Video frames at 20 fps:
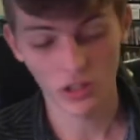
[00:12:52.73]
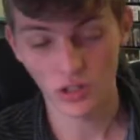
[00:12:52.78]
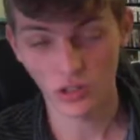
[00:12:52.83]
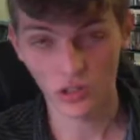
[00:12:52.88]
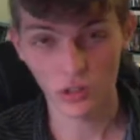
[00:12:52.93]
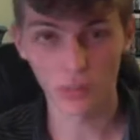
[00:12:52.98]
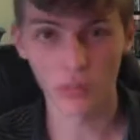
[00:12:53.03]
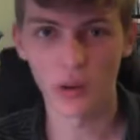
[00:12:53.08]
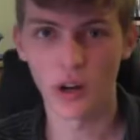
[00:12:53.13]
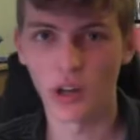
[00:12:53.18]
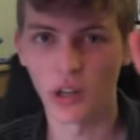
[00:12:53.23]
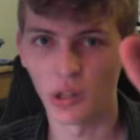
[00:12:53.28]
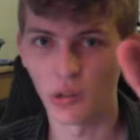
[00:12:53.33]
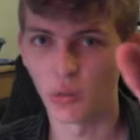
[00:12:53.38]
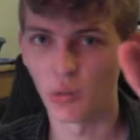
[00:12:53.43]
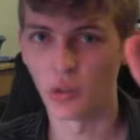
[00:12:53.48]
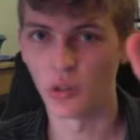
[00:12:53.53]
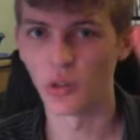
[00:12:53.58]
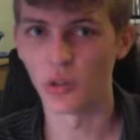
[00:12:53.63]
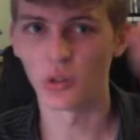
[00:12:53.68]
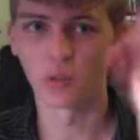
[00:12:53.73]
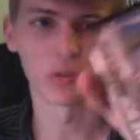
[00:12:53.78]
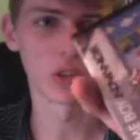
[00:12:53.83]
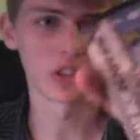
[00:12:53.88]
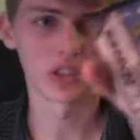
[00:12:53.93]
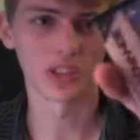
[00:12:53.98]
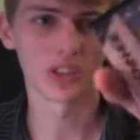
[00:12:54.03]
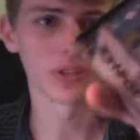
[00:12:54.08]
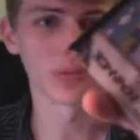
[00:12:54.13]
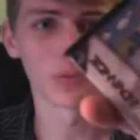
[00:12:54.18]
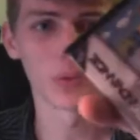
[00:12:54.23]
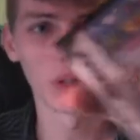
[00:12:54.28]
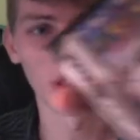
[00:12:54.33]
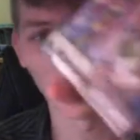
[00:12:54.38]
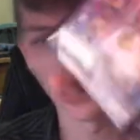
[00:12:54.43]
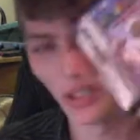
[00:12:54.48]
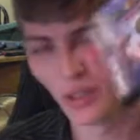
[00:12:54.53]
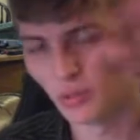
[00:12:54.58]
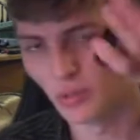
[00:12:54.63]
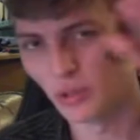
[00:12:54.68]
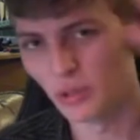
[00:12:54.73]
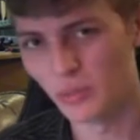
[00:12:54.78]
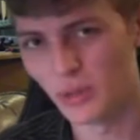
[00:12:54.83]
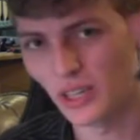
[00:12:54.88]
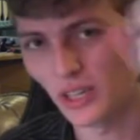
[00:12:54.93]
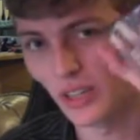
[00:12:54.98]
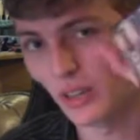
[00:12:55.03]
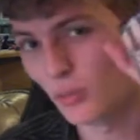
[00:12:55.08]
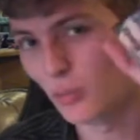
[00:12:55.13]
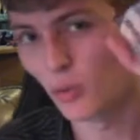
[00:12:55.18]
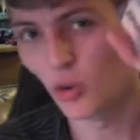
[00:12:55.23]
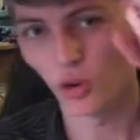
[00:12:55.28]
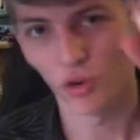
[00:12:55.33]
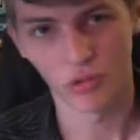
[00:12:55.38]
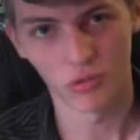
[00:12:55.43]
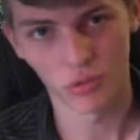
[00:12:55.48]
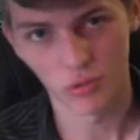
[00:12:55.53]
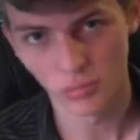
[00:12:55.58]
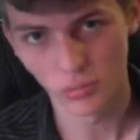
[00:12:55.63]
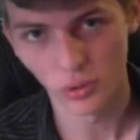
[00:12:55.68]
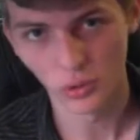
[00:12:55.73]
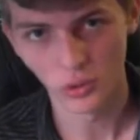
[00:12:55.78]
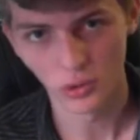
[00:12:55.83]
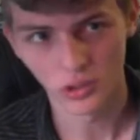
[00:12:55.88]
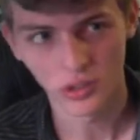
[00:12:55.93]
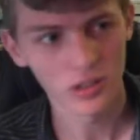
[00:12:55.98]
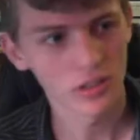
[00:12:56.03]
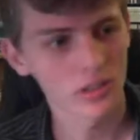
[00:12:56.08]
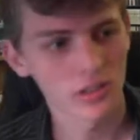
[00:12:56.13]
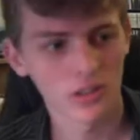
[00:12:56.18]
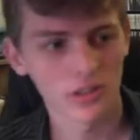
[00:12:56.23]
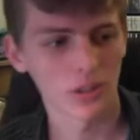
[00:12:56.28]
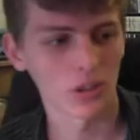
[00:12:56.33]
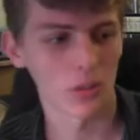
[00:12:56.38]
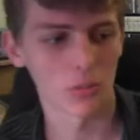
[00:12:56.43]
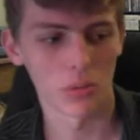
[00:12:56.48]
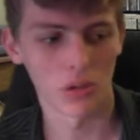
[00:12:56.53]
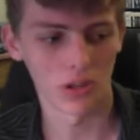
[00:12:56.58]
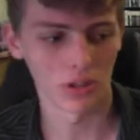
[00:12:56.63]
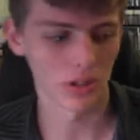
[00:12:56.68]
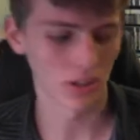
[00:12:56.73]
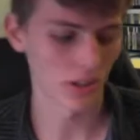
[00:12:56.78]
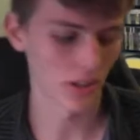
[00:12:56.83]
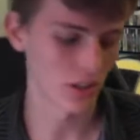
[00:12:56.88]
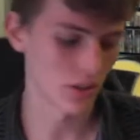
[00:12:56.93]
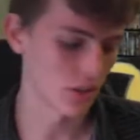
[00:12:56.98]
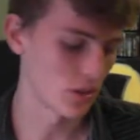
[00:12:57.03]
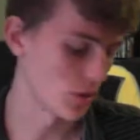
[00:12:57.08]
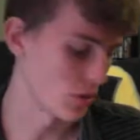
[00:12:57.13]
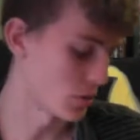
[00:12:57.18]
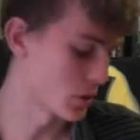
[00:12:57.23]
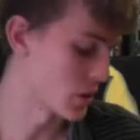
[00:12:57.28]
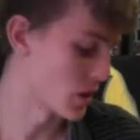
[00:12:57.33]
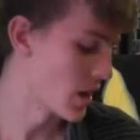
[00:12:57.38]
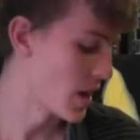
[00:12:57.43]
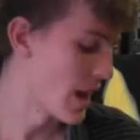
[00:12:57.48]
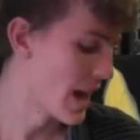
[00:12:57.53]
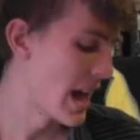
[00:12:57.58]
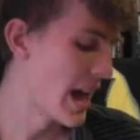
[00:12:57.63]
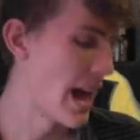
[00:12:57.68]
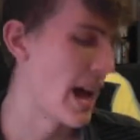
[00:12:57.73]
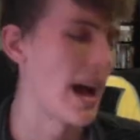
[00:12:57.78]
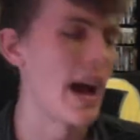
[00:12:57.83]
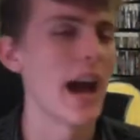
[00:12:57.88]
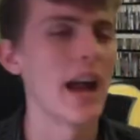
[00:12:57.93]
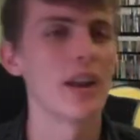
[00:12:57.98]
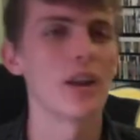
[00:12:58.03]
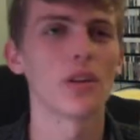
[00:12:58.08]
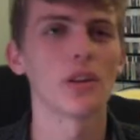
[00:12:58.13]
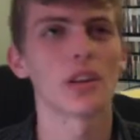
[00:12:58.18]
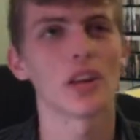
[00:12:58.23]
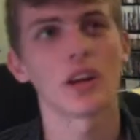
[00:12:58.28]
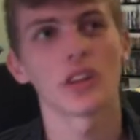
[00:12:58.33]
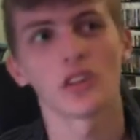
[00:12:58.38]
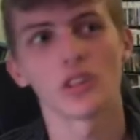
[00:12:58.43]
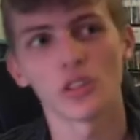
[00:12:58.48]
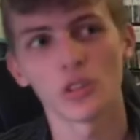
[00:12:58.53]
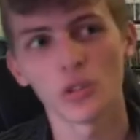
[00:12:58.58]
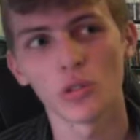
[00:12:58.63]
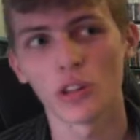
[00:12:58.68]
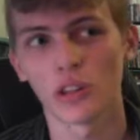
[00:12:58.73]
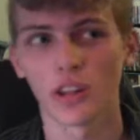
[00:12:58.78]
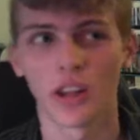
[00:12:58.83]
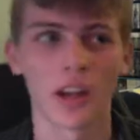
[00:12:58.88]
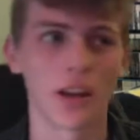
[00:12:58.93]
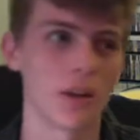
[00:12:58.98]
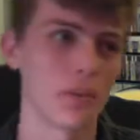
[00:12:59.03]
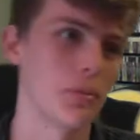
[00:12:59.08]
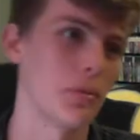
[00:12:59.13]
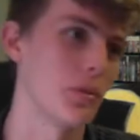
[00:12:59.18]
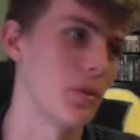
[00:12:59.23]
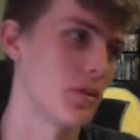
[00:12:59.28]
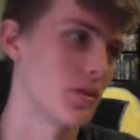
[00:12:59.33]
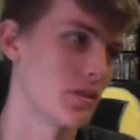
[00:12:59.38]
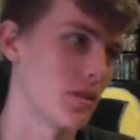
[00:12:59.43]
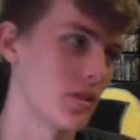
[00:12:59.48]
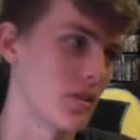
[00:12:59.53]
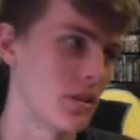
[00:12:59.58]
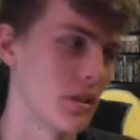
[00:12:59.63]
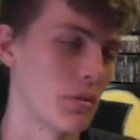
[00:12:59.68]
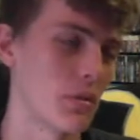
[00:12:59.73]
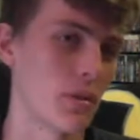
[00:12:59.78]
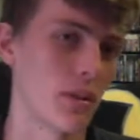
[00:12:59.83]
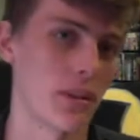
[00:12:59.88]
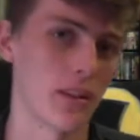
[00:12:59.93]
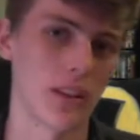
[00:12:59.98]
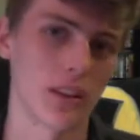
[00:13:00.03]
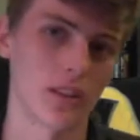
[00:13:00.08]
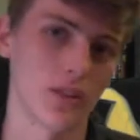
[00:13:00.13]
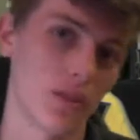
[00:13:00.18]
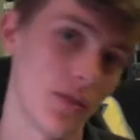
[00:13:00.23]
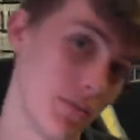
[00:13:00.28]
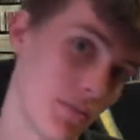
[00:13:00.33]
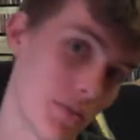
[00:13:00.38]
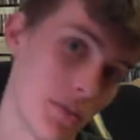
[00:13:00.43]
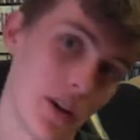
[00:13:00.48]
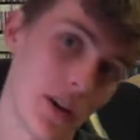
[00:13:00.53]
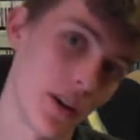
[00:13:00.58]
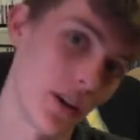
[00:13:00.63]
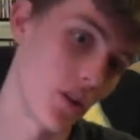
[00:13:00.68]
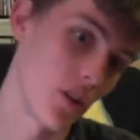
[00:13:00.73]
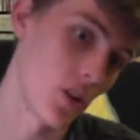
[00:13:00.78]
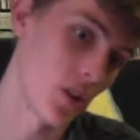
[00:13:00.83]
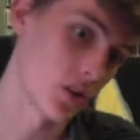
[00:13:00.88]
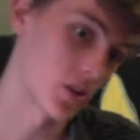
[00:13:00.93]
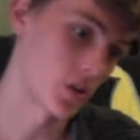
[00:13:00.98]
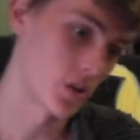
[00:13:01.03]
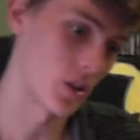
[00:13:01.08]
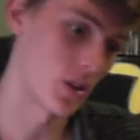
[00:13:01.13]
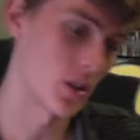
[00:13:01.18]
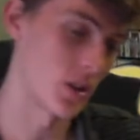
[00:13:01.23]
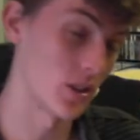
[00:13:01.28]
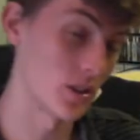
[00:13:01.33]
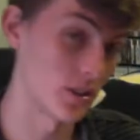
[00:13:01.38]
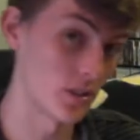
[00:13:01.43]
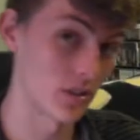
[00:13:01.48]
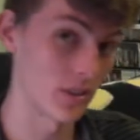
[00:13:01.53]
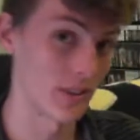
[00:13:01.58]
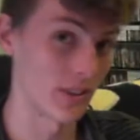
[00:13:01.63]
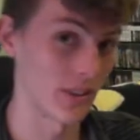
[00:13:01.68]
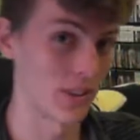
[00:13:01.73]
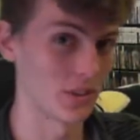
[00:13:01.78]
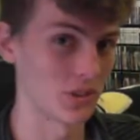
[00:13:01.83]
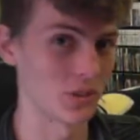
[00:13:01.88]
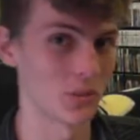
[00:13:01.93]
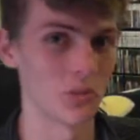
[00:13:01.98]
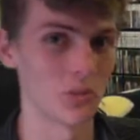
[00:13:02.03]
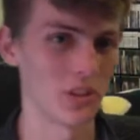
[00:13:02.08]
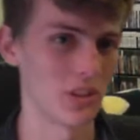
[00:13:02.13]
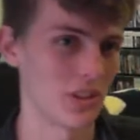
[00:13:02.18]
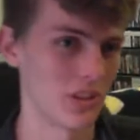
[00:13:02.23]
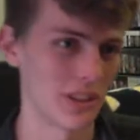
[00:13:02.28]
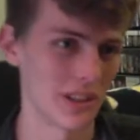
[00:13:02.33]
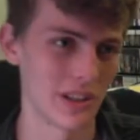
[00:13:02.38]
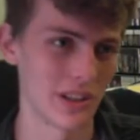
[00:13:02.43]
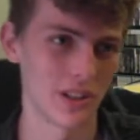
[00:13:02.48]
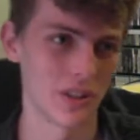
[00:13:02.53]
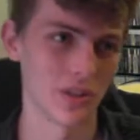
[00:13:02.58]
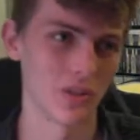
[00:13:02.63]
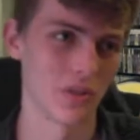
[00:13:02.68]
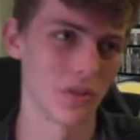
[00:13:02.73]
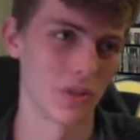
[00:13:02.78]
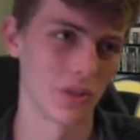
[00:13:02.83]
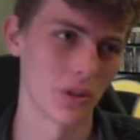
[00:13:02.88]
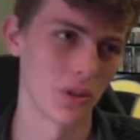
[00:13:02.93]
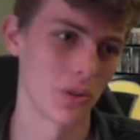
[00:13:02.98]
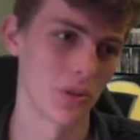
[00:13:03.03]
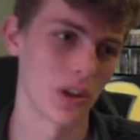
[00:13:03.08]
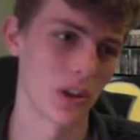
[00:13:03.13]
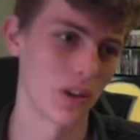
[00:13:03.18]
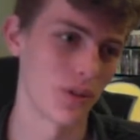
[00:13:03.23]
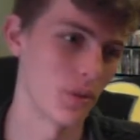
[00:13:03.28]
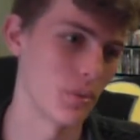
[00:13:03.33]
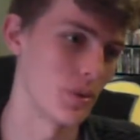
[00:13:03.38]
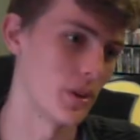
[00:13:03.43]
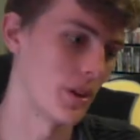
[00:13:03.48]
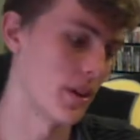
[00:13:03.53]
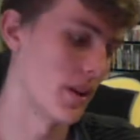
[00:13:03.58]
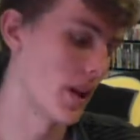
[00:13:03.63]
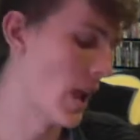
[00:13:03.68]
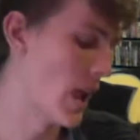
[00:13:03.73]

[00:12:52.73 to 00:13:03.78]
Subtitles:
Super Mario World, which isn't really a remake, it's more of a port compared to the other two, which I know the other two are kind of ports because they were on like Super Mario All-Stars on Super Nintendo or whatever, but